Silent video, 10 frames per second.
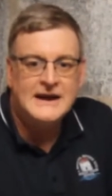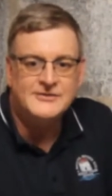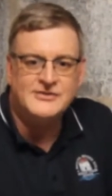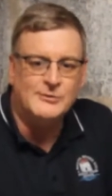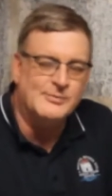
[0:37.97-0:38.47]

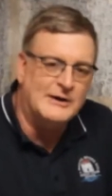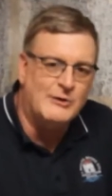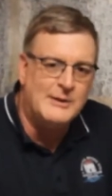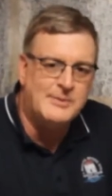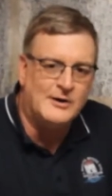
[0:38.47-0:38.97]
and stayed with my
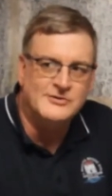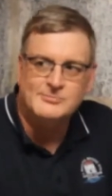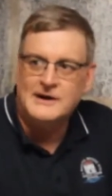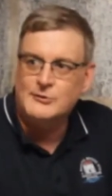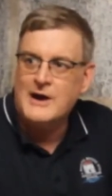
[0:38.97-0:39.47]

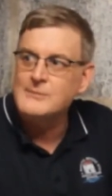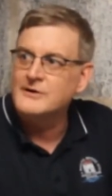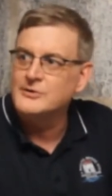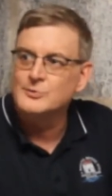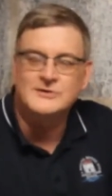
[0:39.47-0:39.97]
grandparents, my
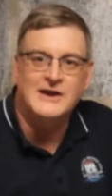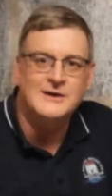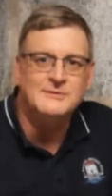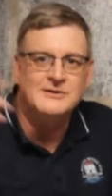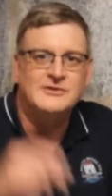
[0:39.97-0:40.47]
grandmother would
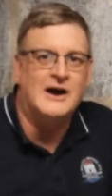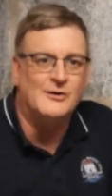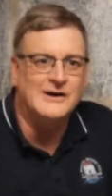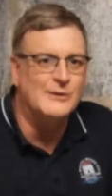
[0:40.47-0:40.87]
take me to Tower,